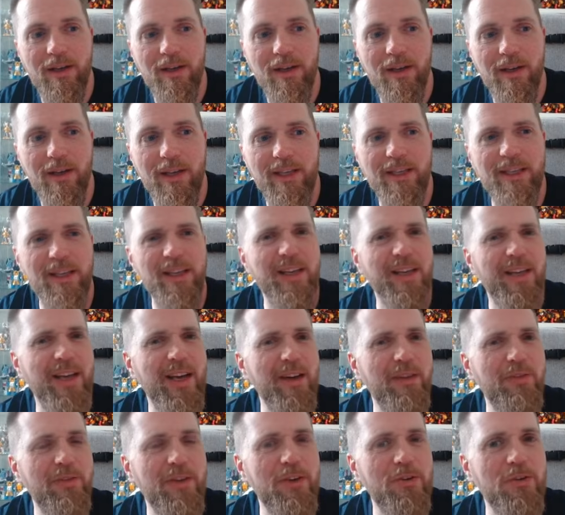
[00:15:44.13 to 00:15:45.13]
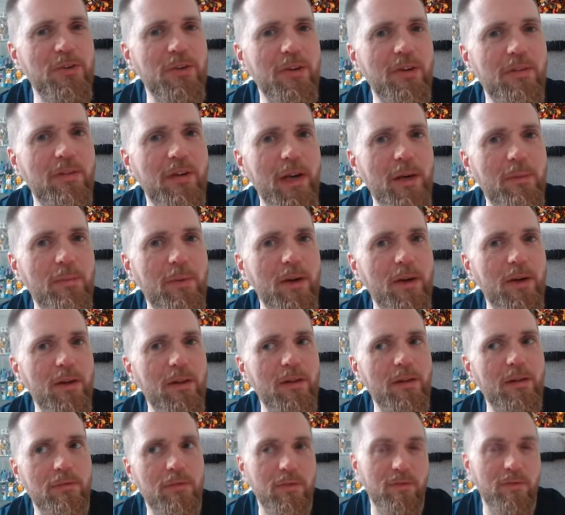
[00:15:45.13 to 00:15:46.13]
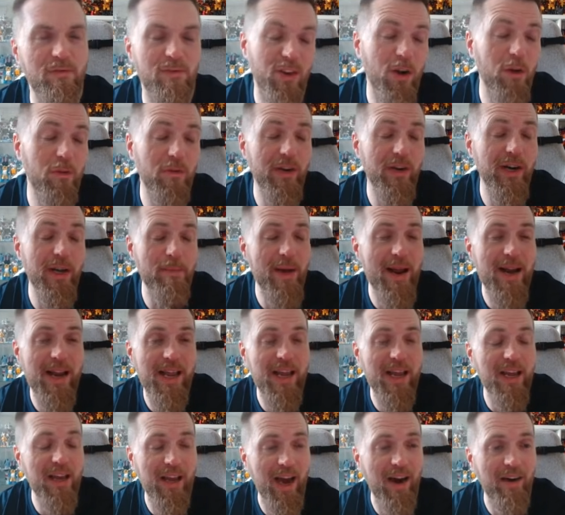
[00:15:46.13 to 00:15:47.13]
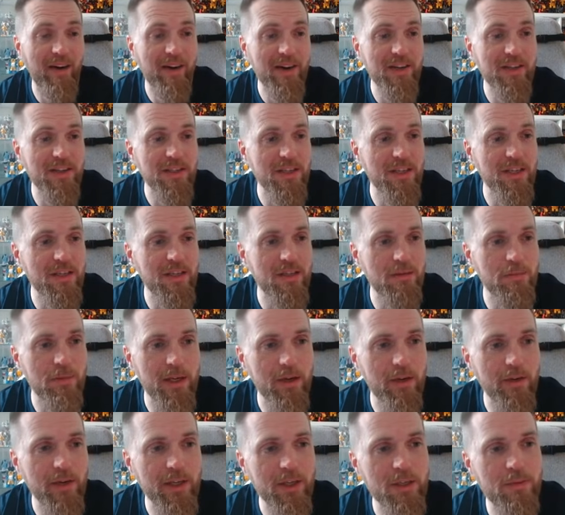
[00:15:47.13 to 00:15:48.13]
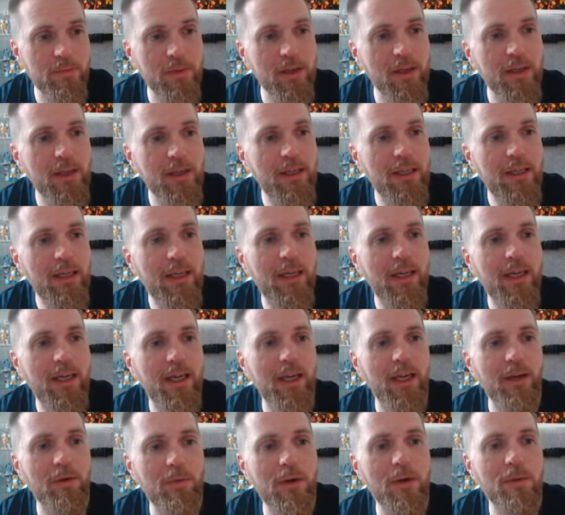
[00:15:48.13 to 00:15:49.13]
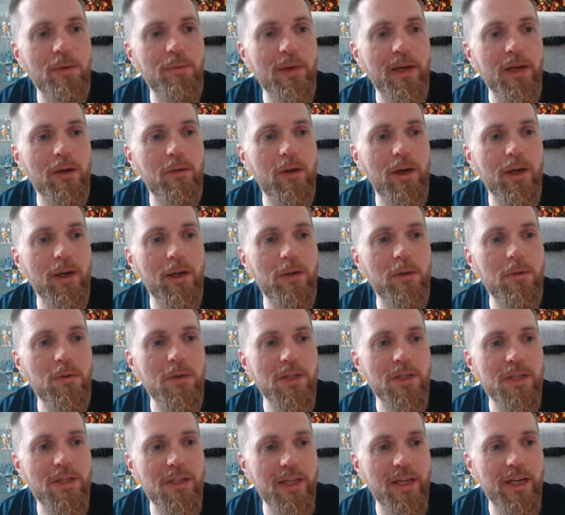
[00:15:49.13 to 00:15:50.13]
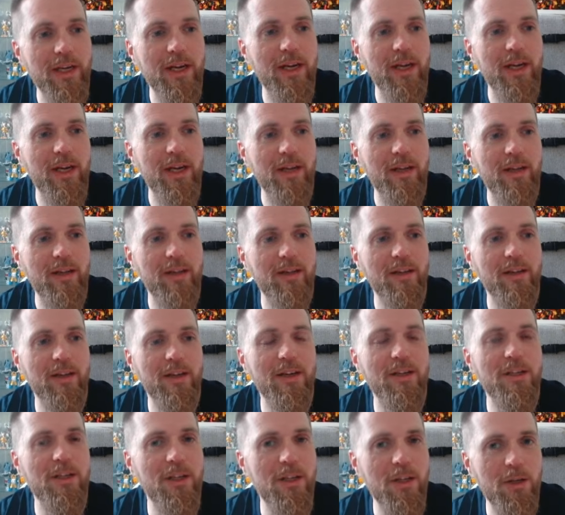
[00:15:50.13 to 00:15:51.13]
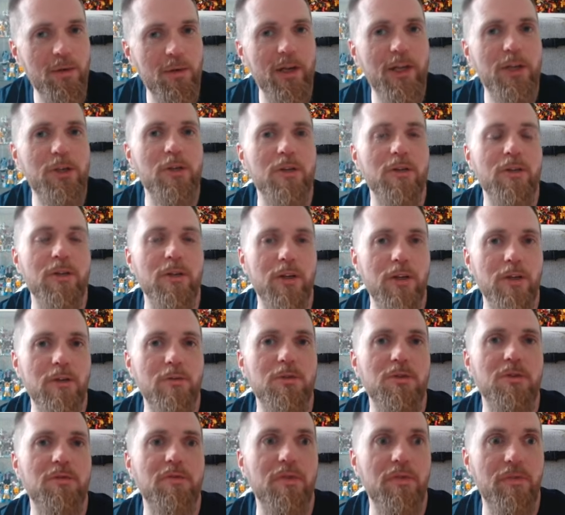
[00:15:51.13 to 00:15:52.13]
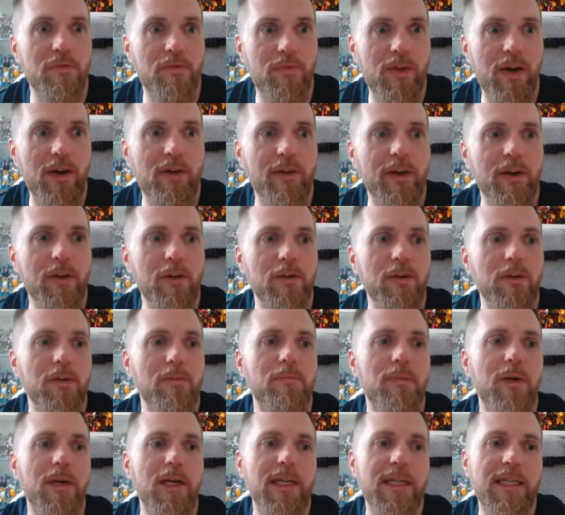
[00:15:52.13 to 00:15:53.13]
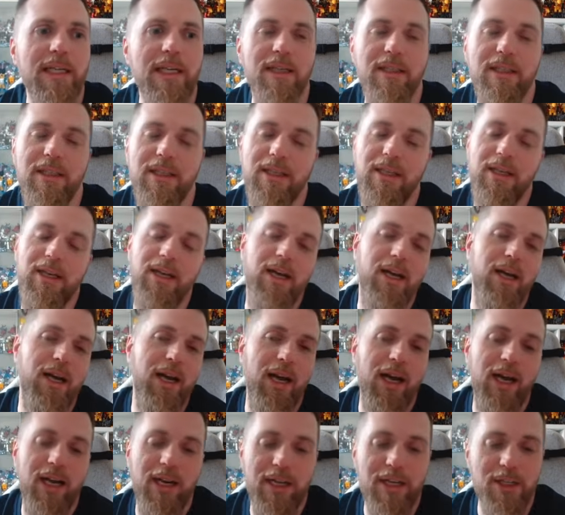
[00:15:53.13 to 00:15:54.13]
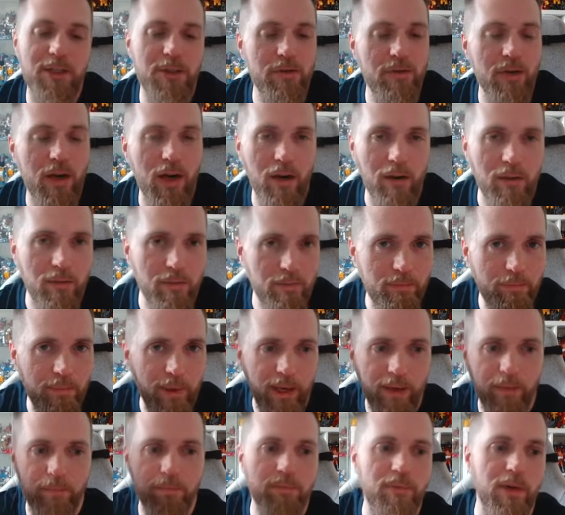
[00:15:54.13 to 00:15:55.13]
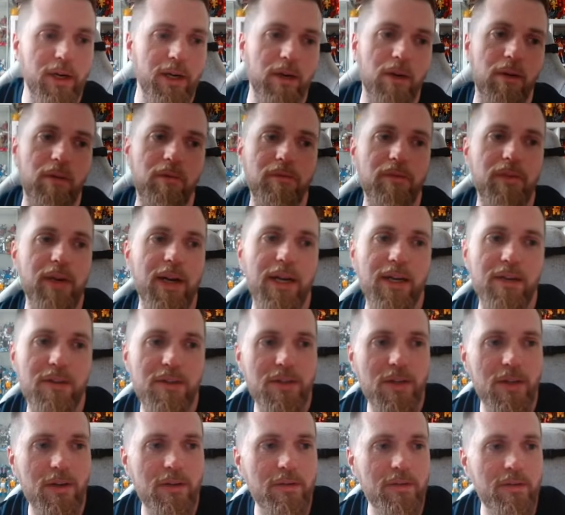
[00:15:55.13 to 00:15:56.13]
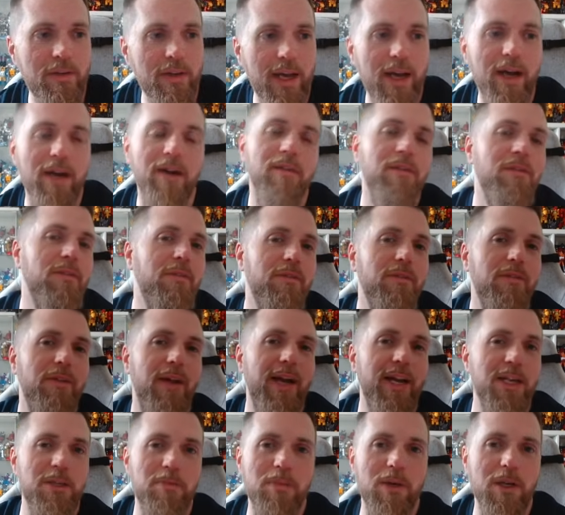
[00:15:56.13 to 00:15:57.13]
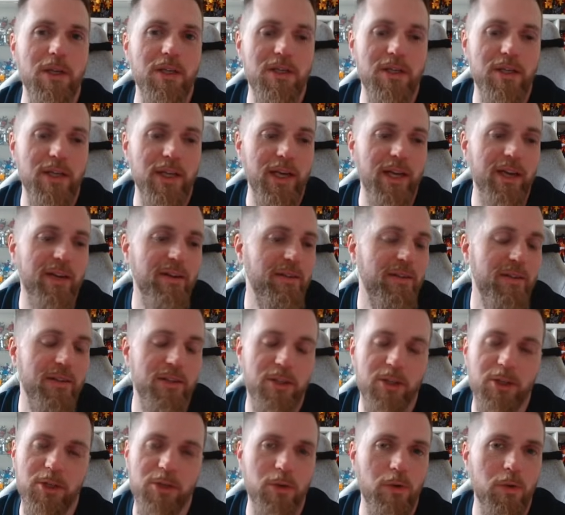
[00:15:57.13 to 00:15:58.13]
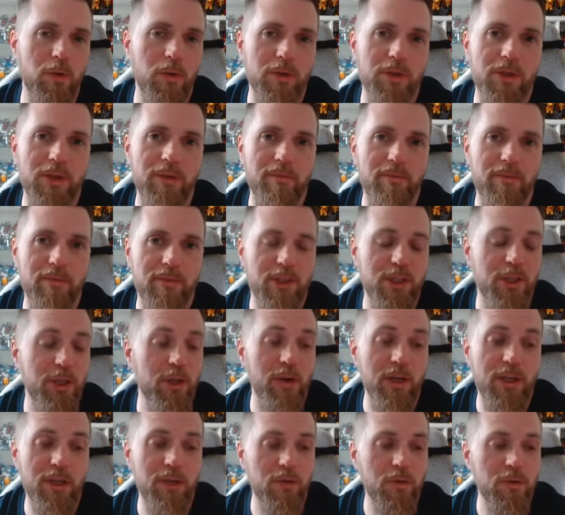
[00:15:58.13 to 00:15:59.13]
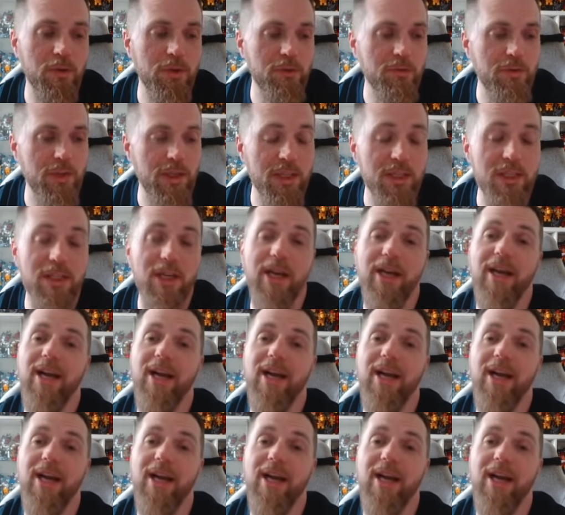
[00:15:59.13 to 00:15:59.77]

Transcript: it didn't get a feature in the Rebirth. Not really many characters did, to be honest, but it would have been quite cool to see the continuation of the use of a very good combiner. And as you know, big Predacon fan. So yeah, S+ tier, just awesome. Still is awesome to this day.